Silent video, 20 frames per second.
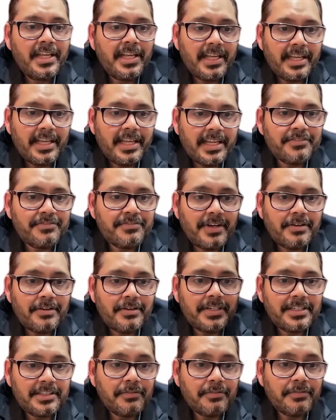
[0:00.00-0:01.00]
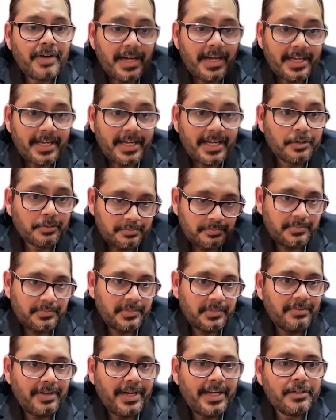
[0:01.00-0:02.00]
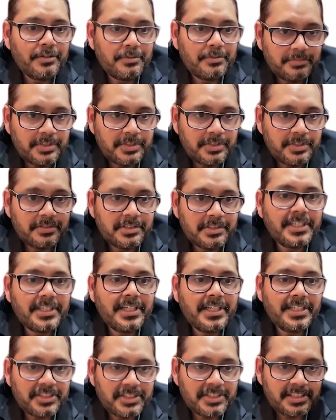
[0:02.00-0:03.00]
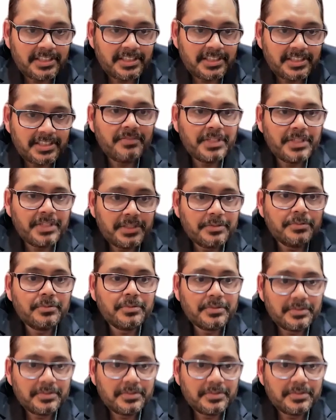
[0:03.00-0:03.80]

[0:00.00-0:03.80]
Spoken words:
And he founded the Viome, the test and that we do.